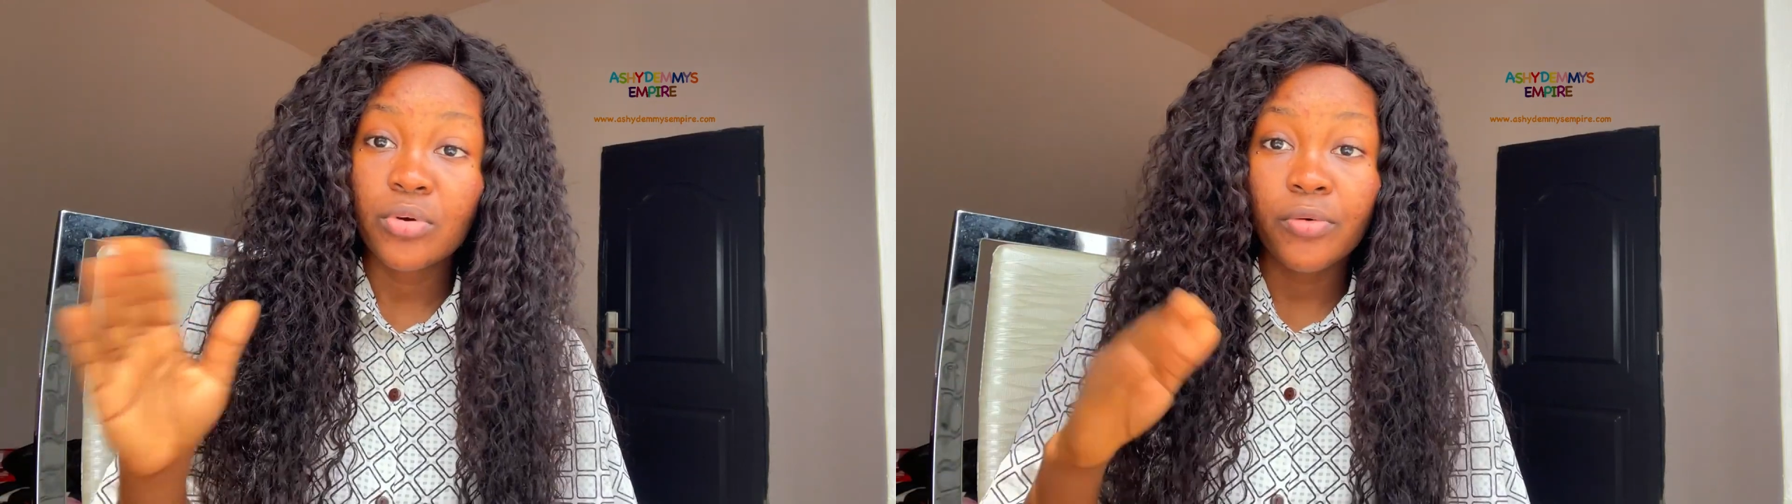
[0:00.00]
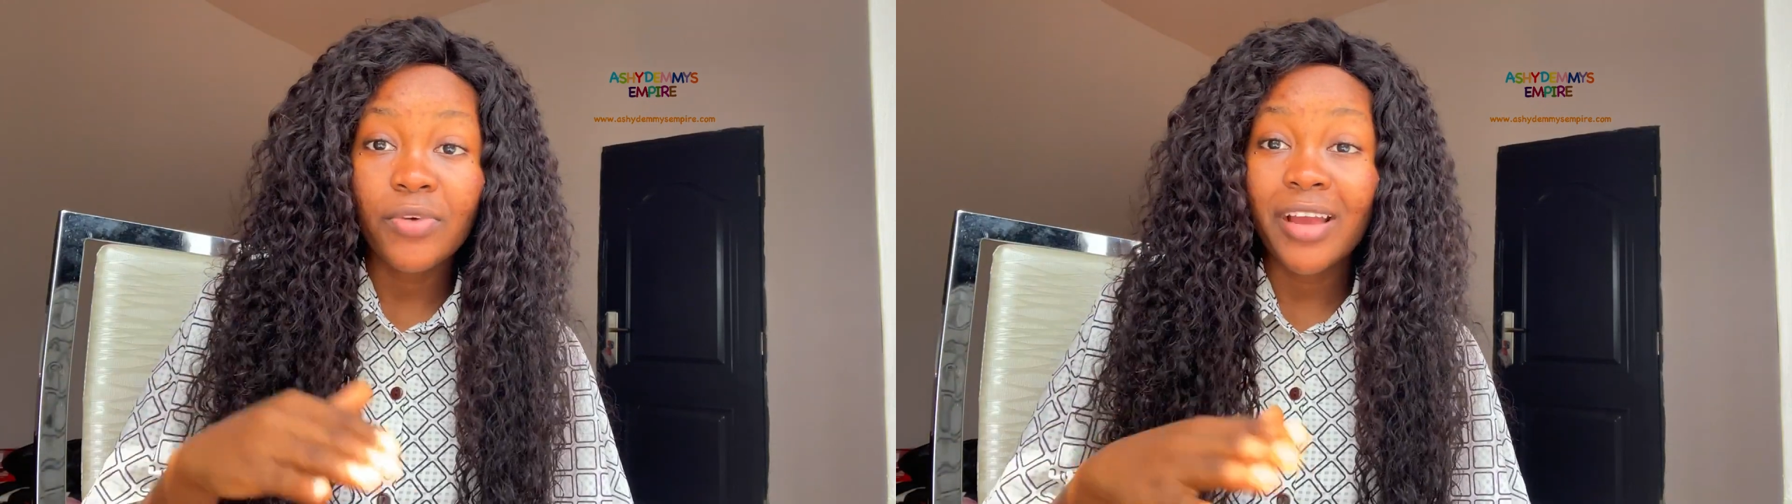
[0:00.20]

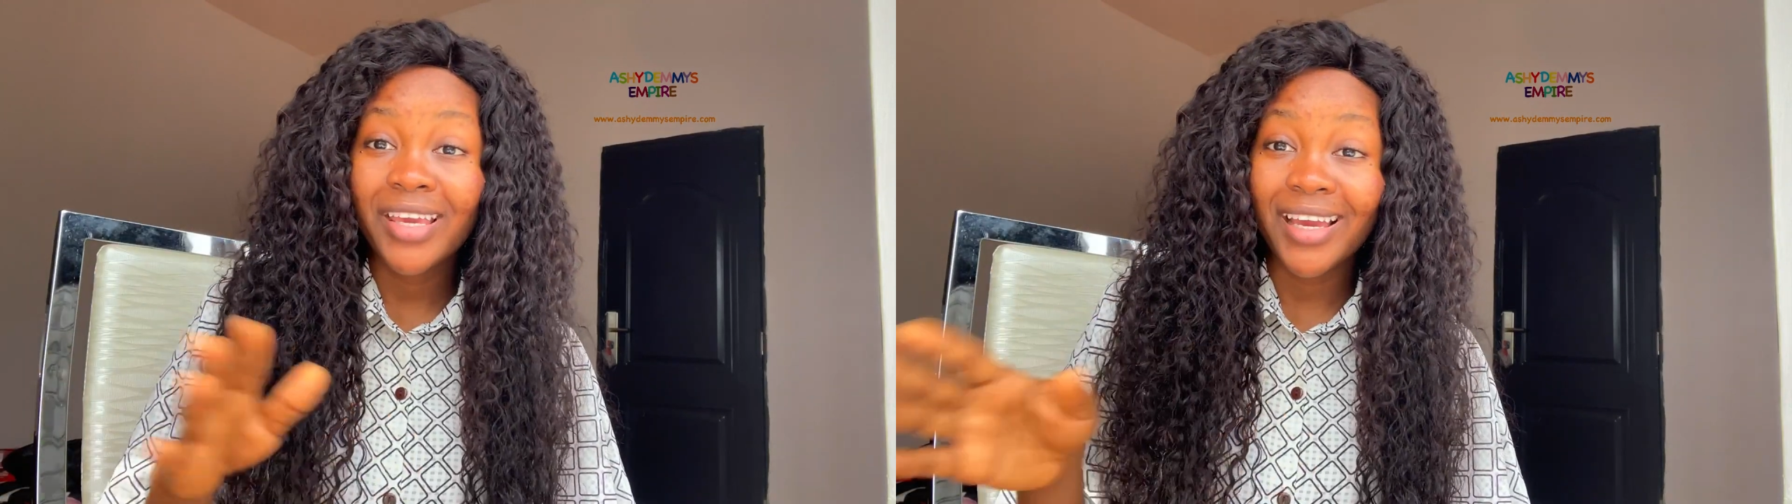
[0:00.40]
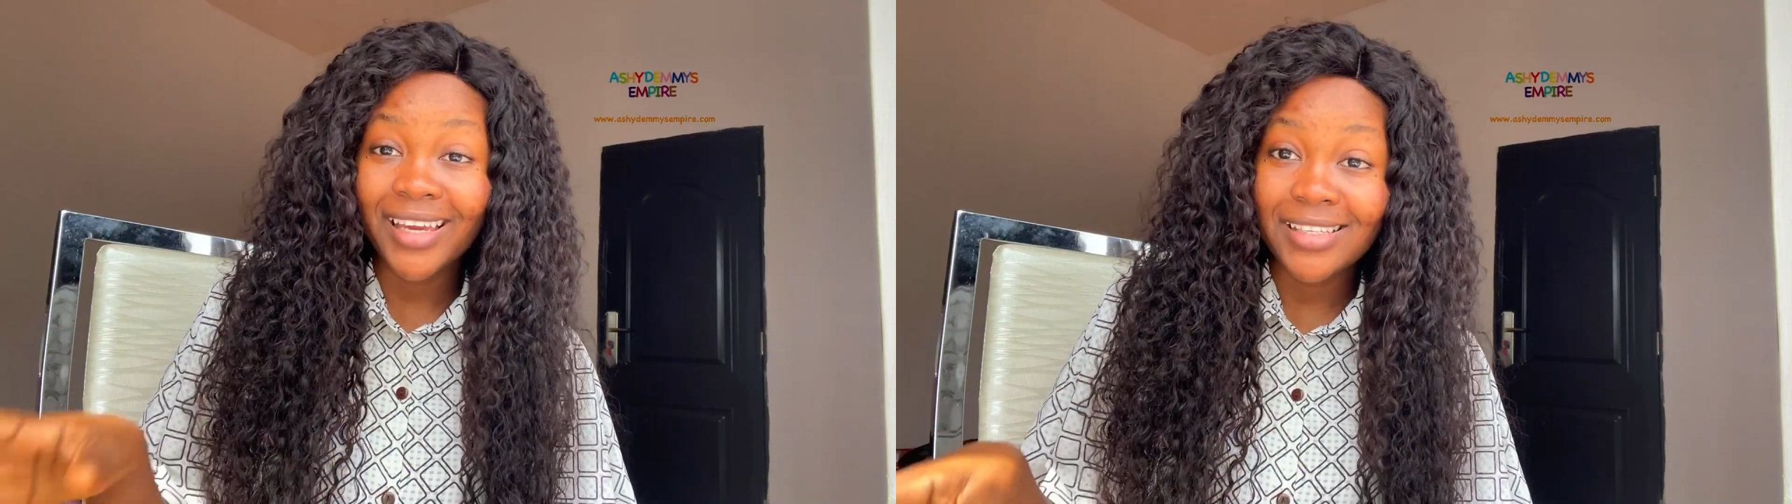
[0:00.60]
of how you
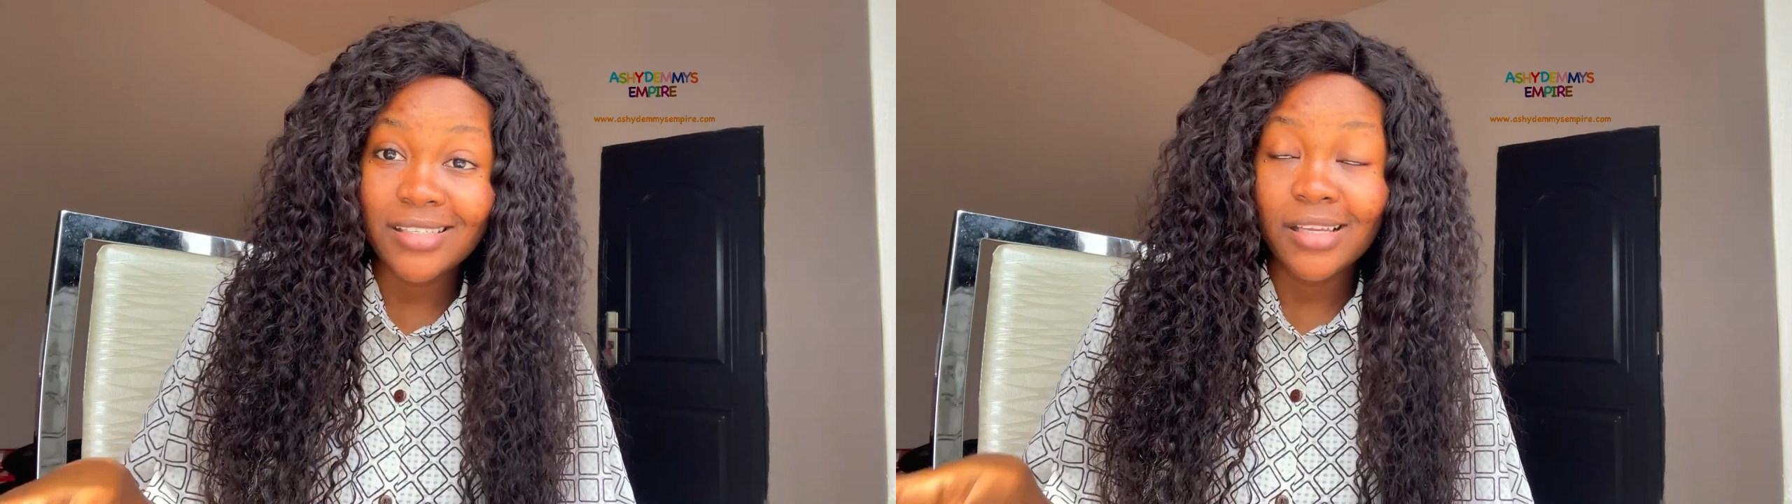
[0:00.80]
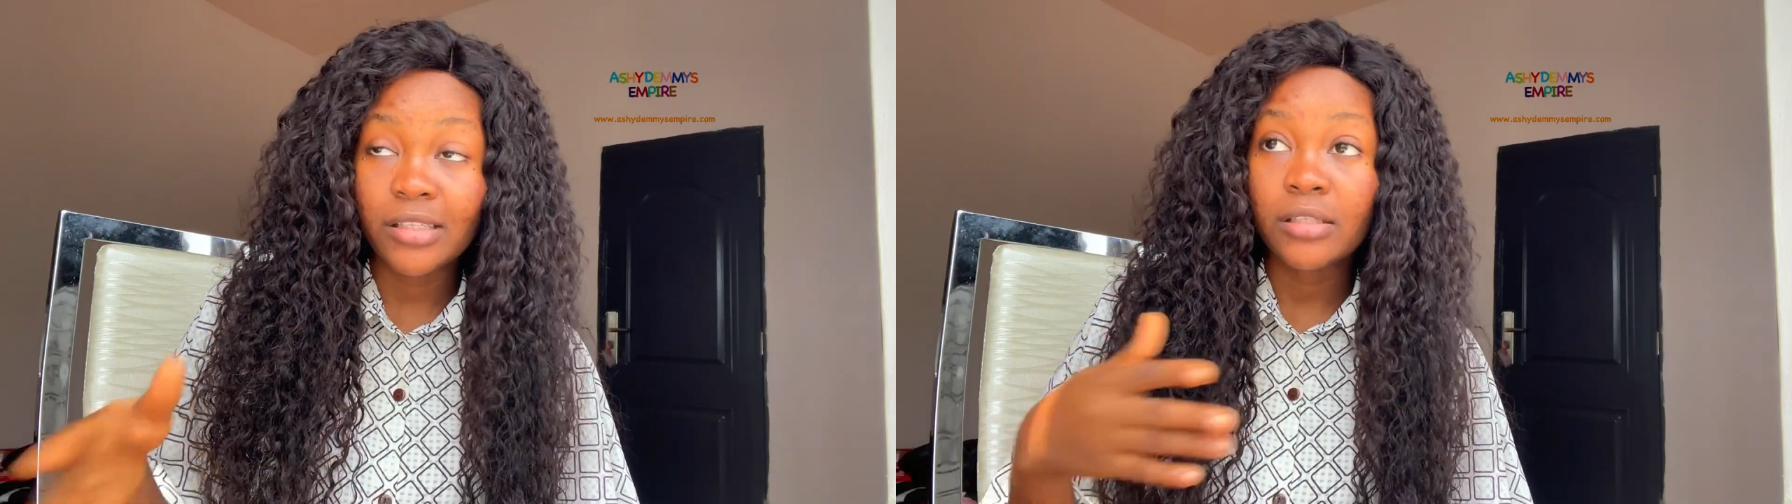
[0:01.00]
can get
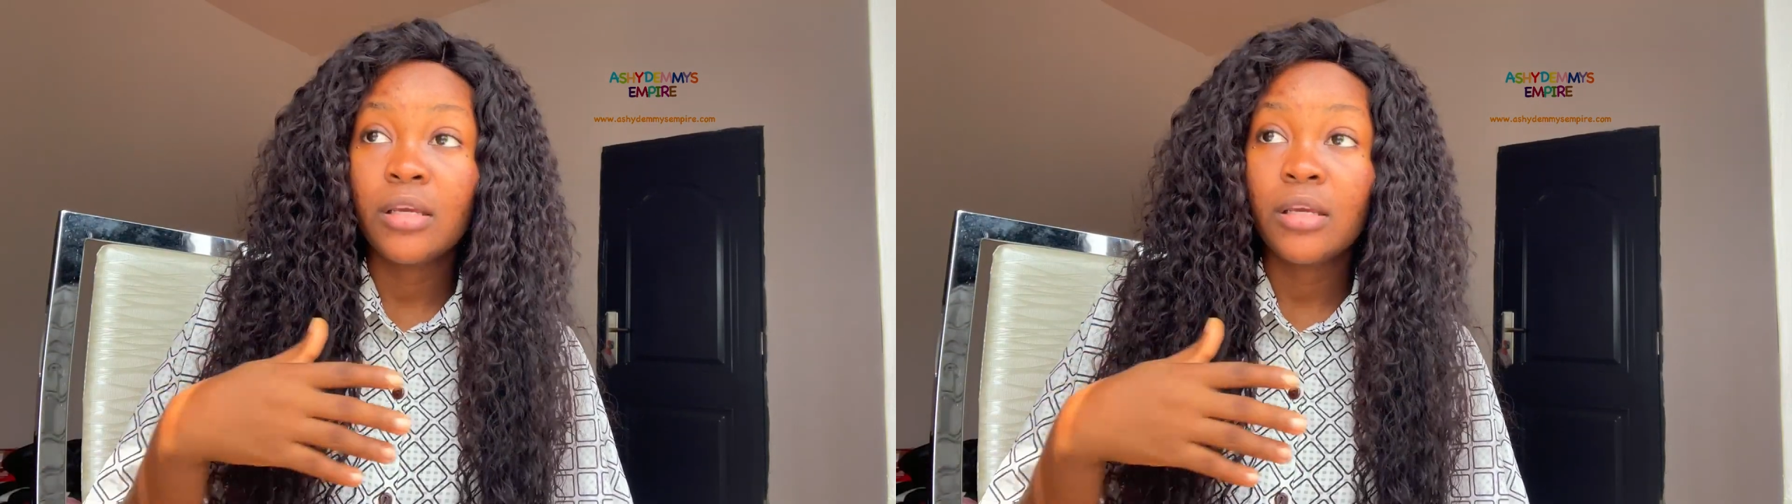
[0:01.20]
this nanny.